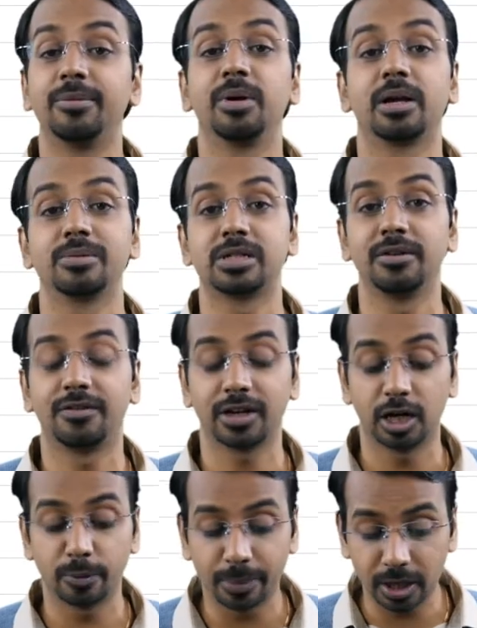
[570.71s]
it becomes
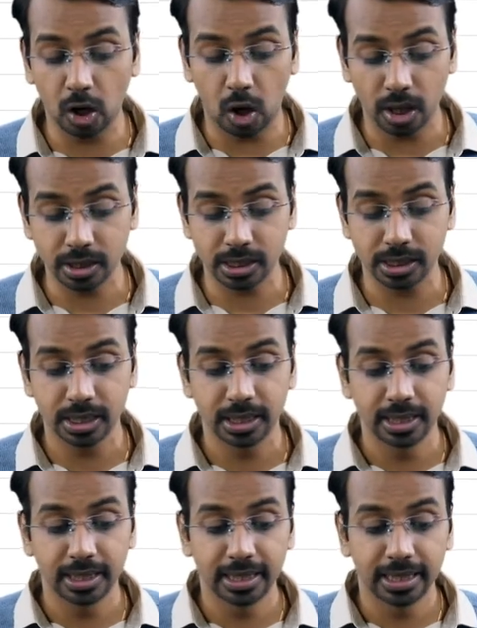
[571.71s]
difficult because
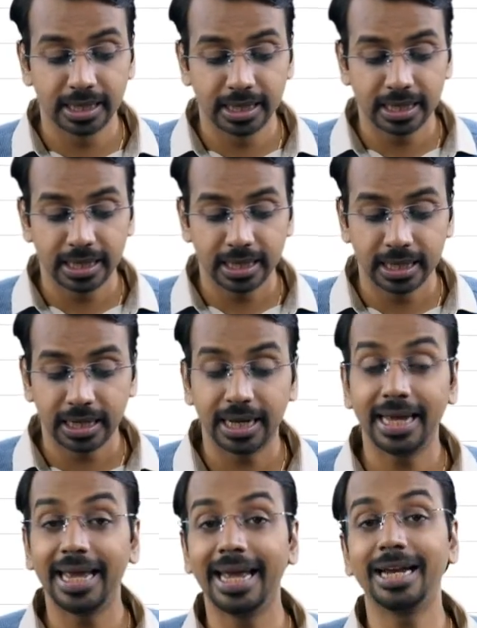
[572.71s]

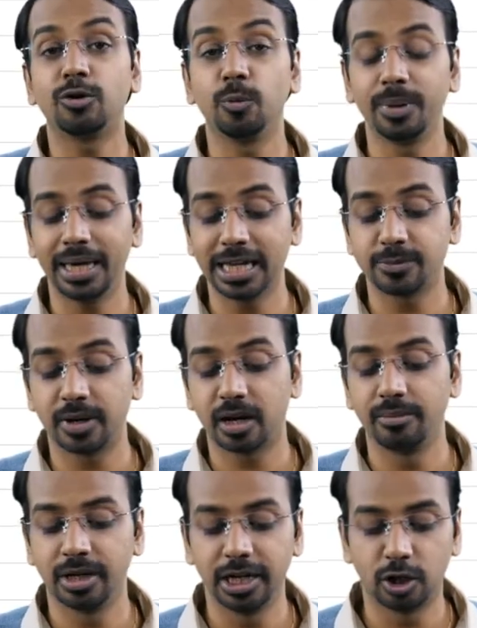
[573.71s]
A to B has
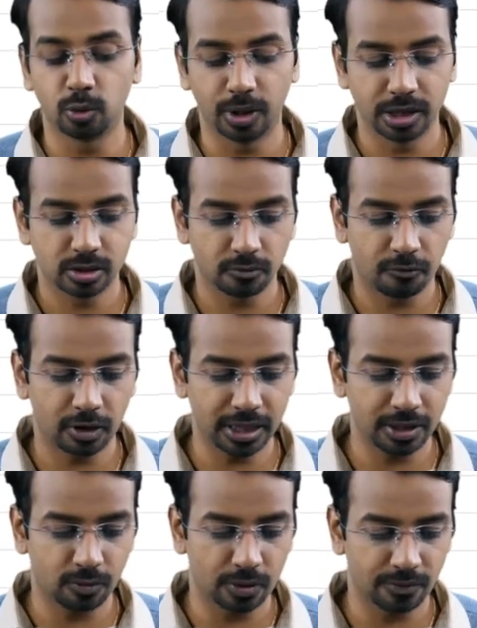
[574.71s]
become D to E. So for
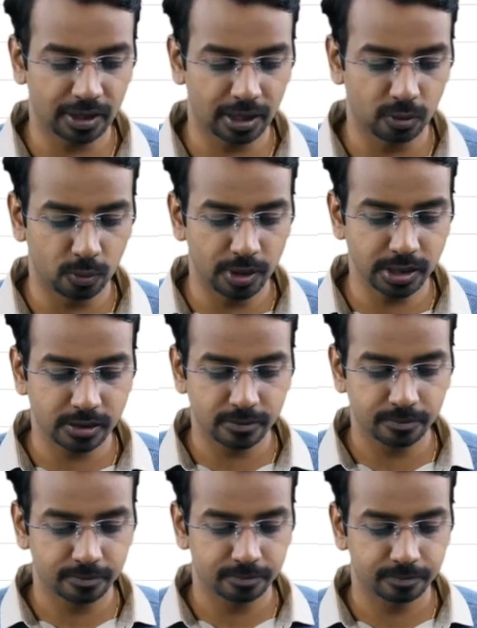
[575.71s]
that, what we can do
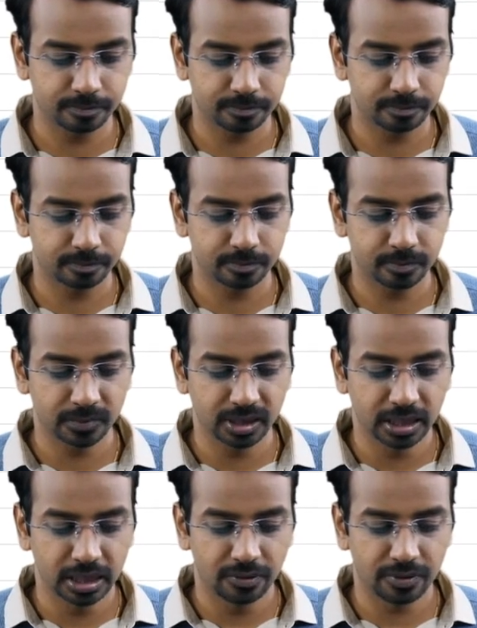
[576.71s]
is,
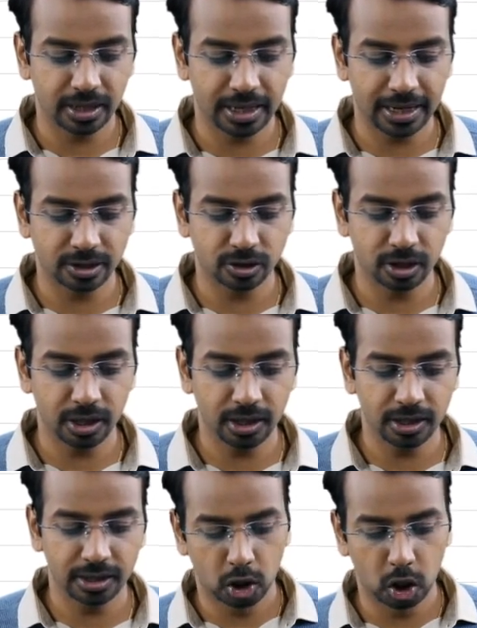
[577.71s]
we can
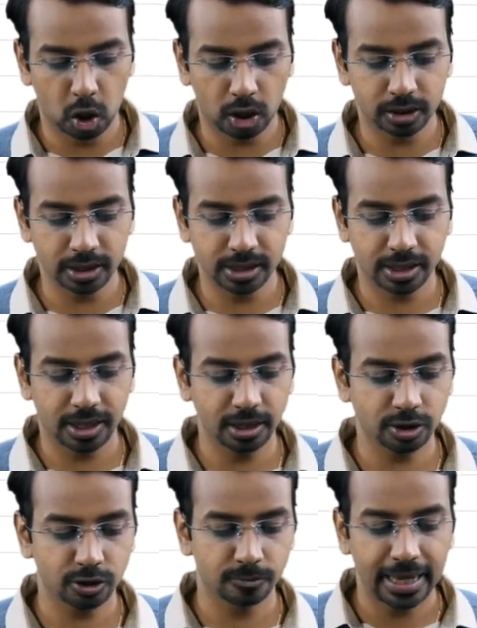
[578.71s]
actually log this
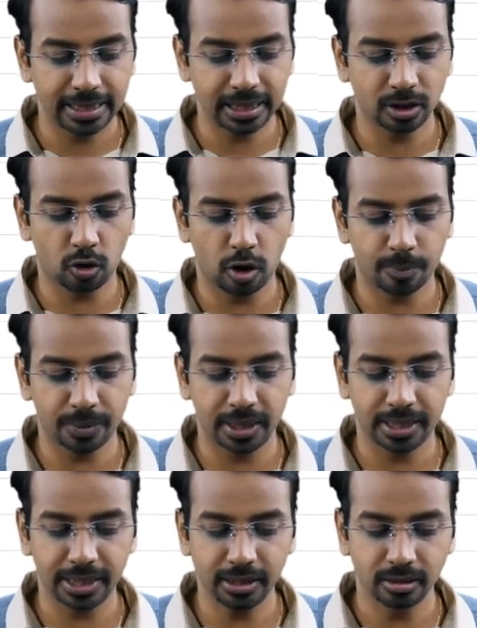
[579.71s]
range and then
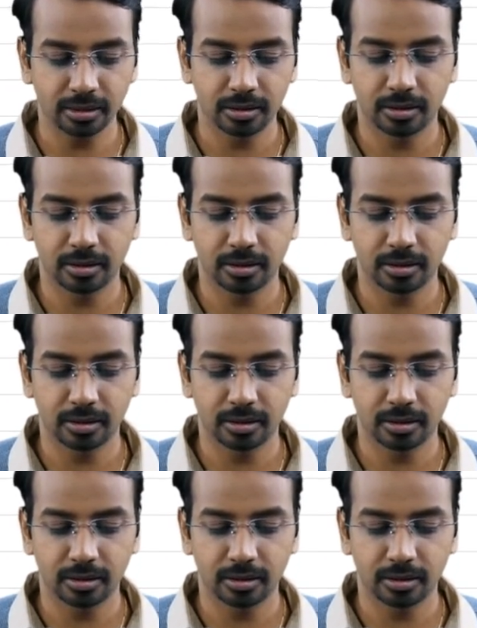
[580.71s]
copy it and